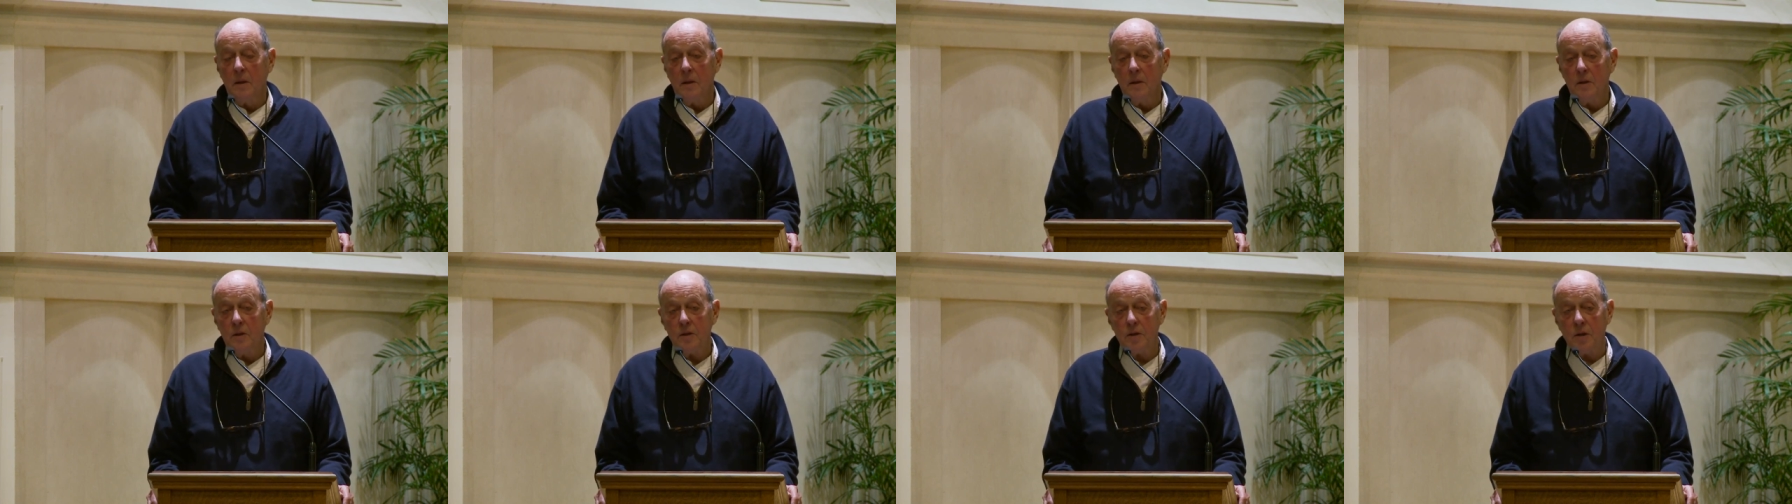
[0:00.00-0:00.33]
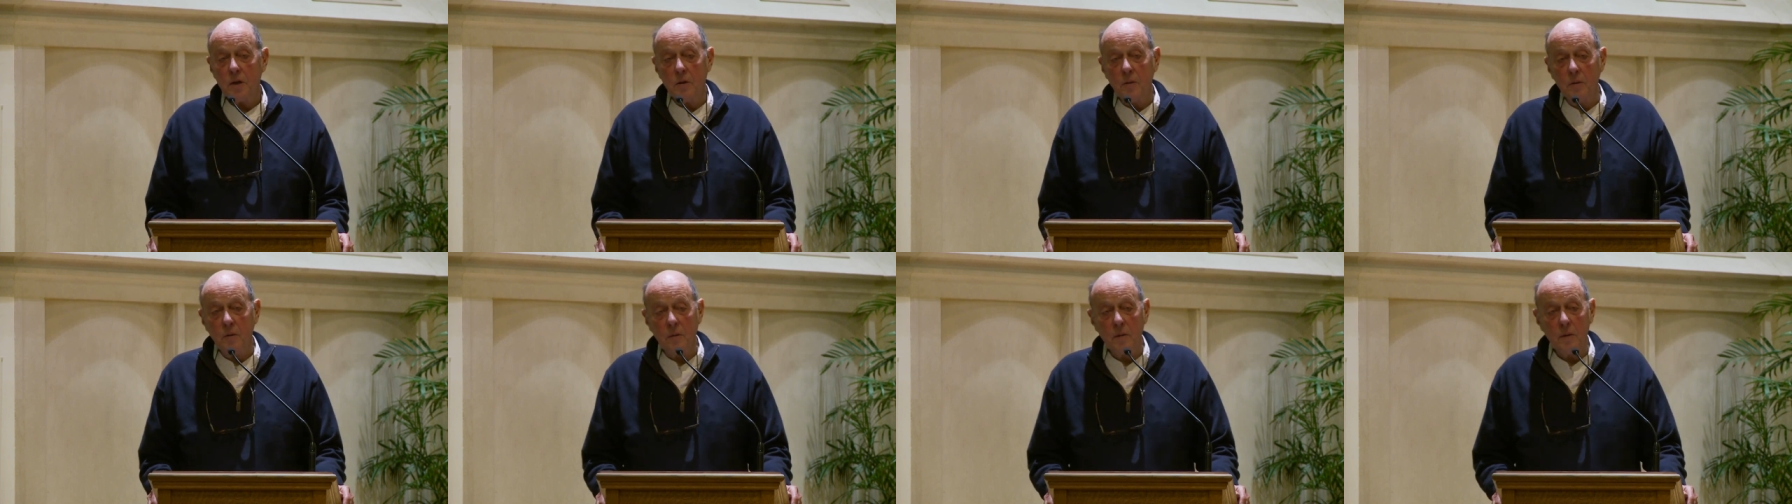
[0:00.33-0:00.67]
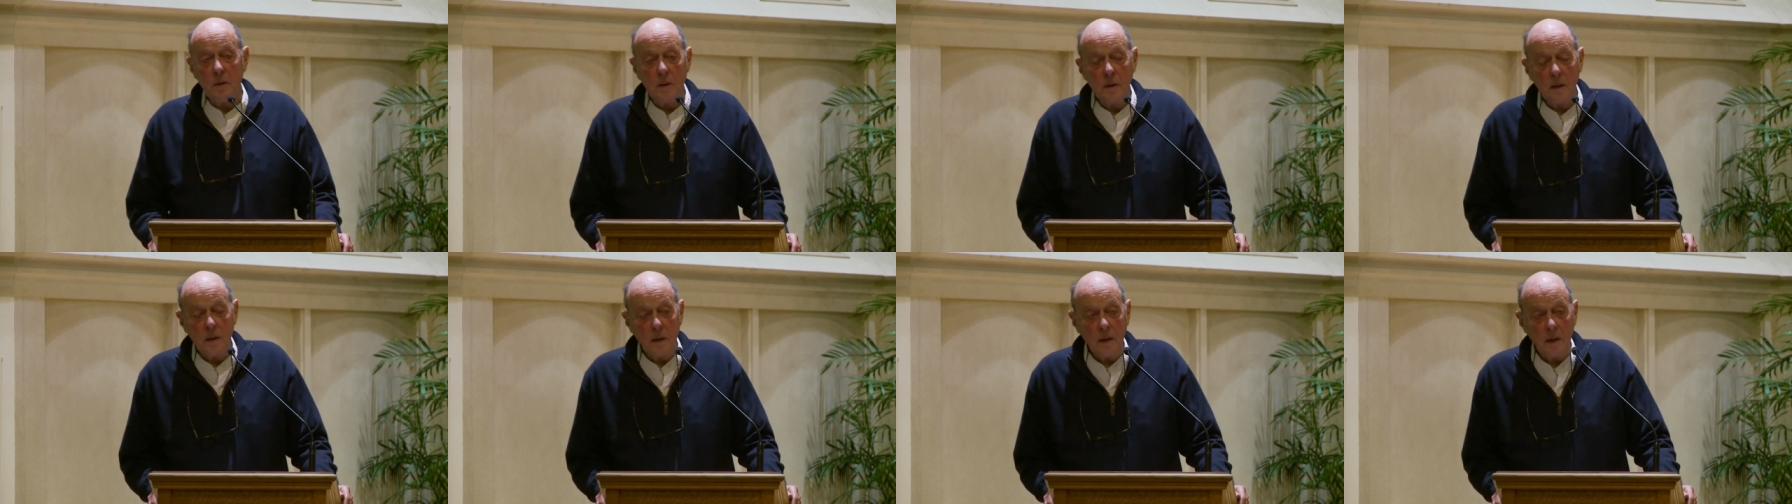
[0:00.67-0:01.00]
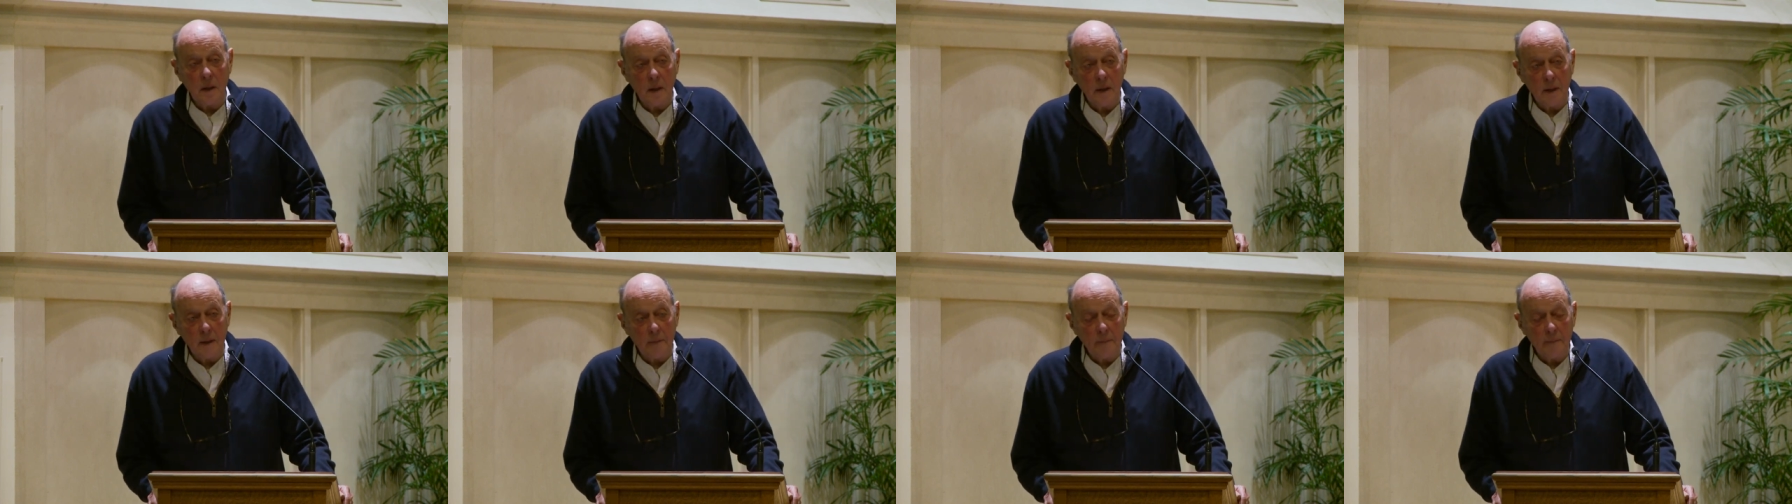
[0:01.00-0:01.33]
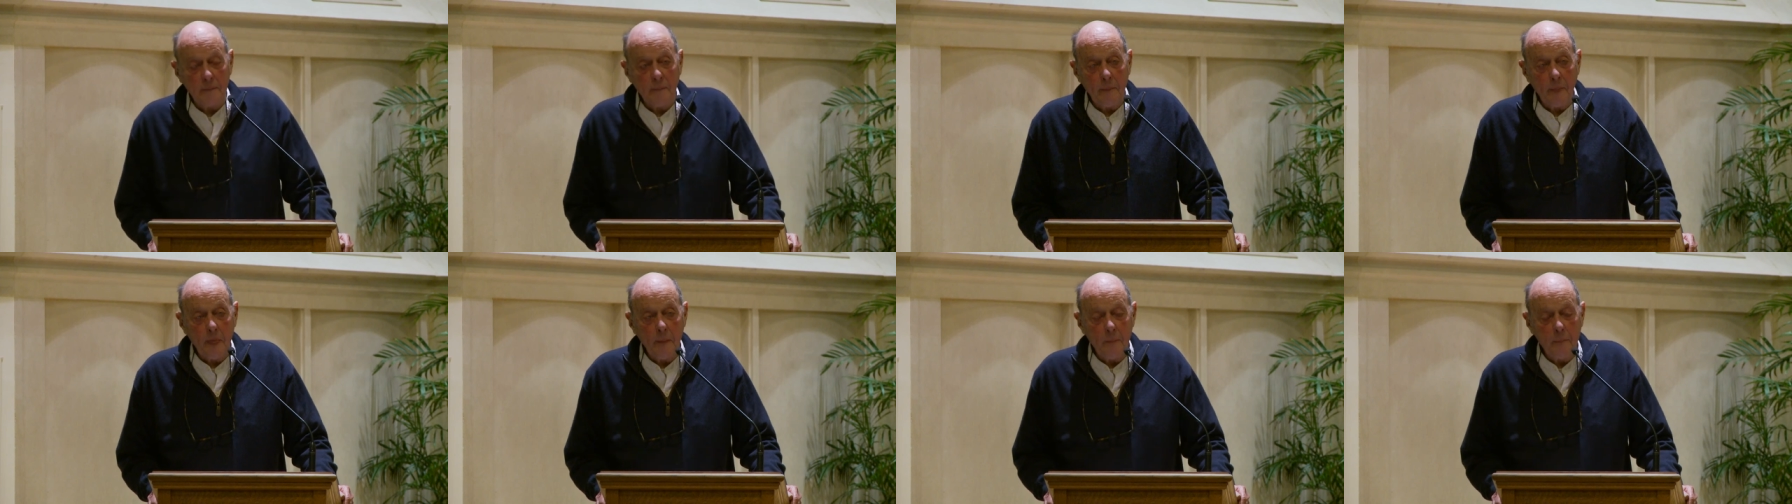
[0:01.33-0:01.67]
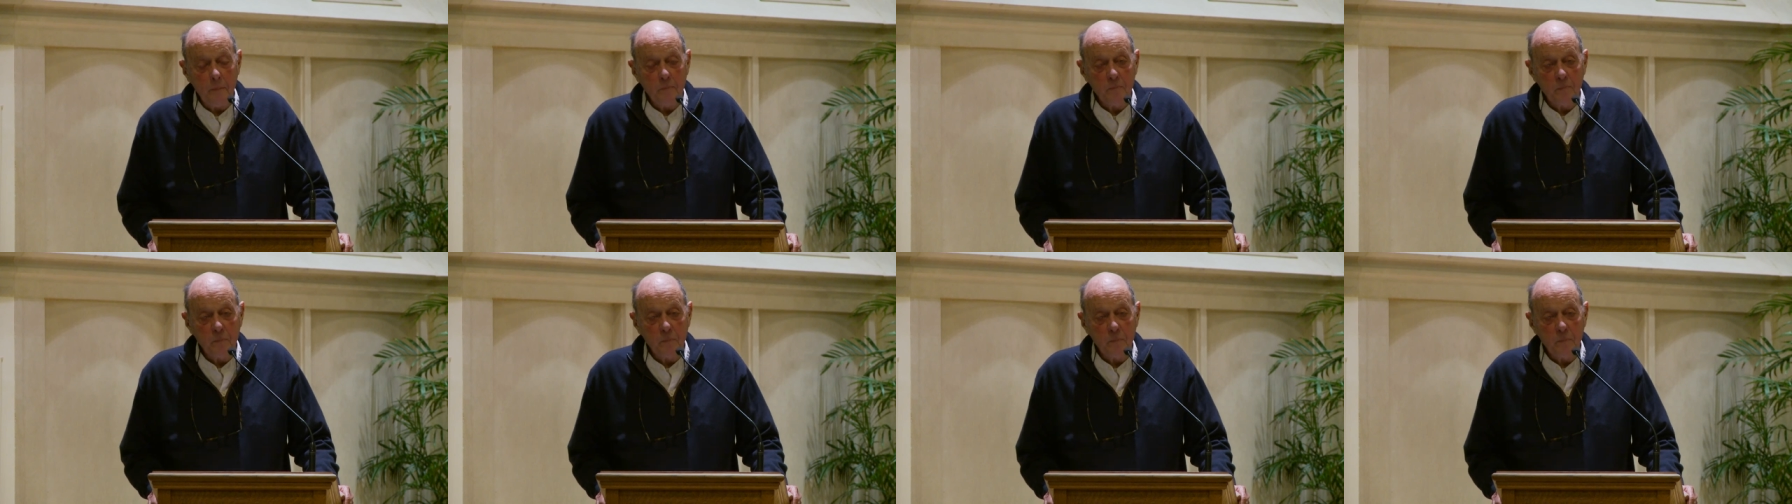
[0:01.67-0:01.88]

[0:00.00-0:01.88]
So, uh,